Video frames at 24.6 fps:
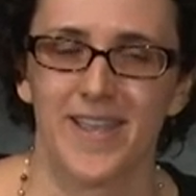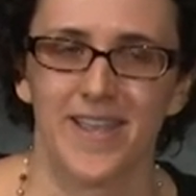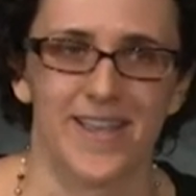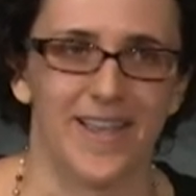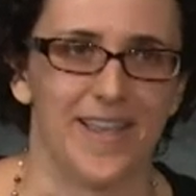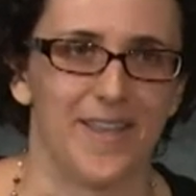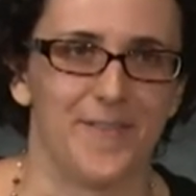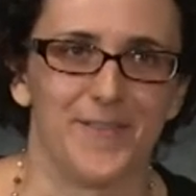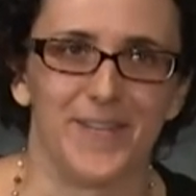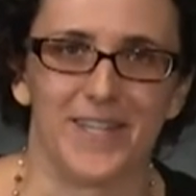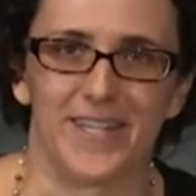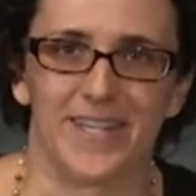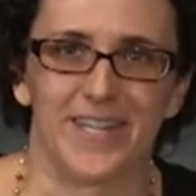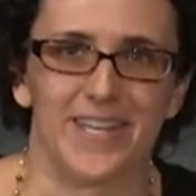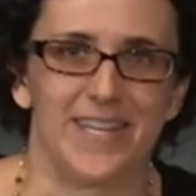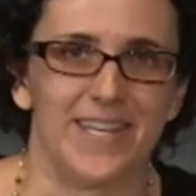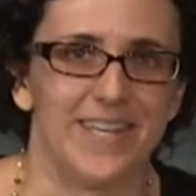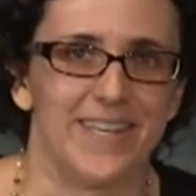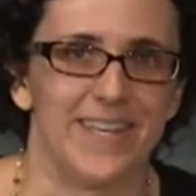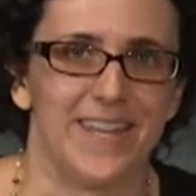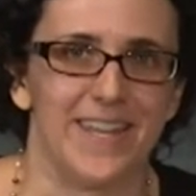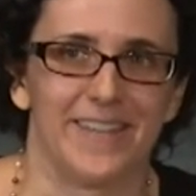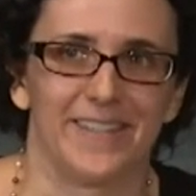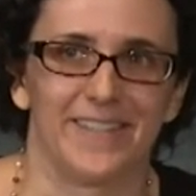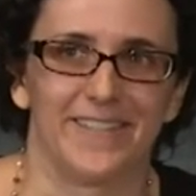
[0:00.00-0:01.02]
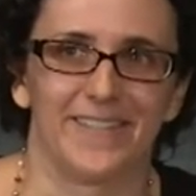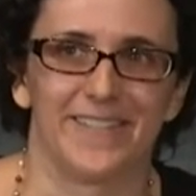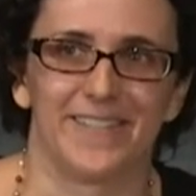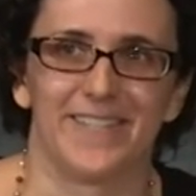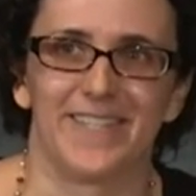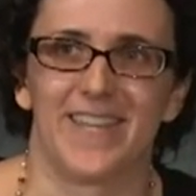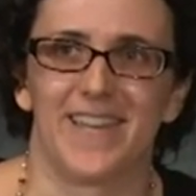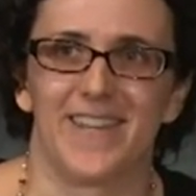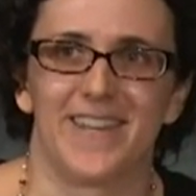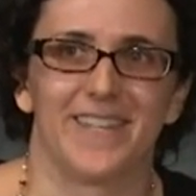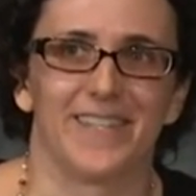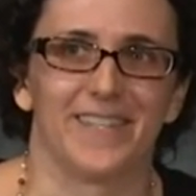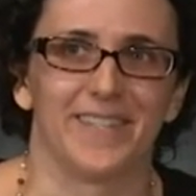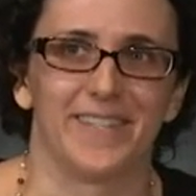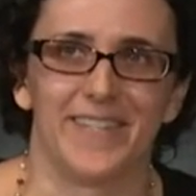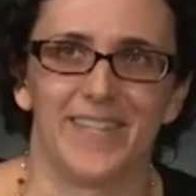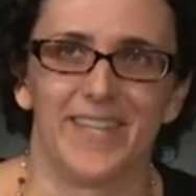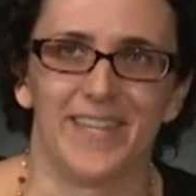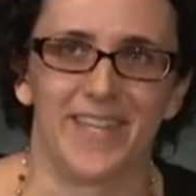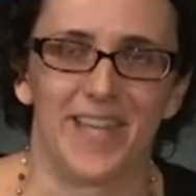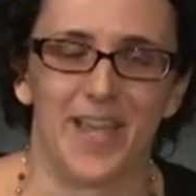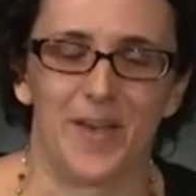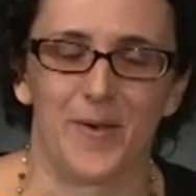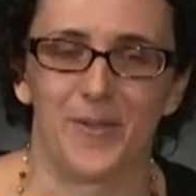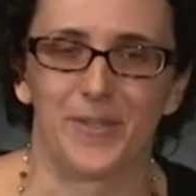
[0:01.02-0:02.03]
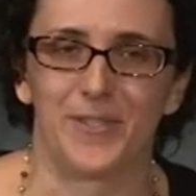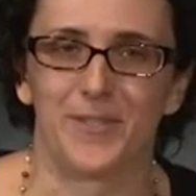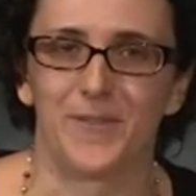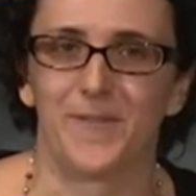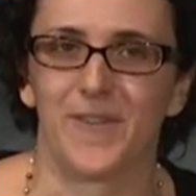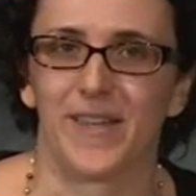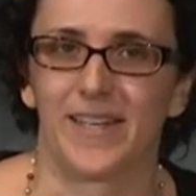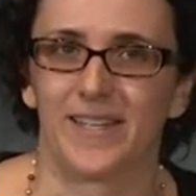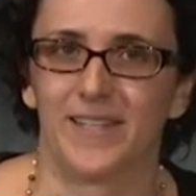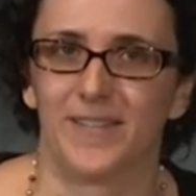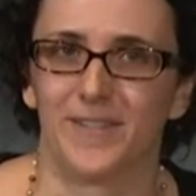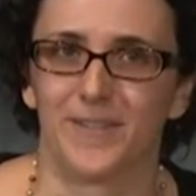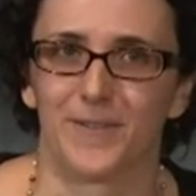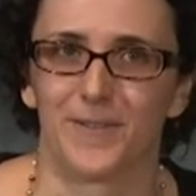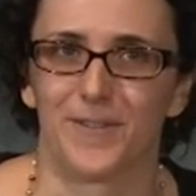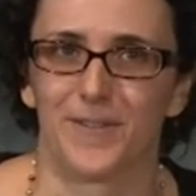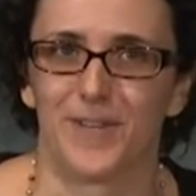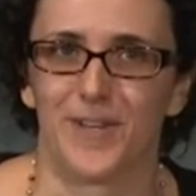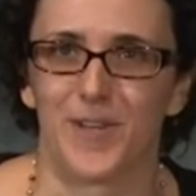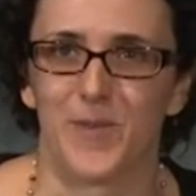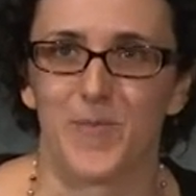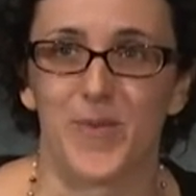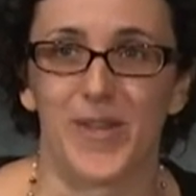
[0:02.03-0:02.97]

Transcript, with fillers: I haven't done any analysis yet to see how that's affecting their learning,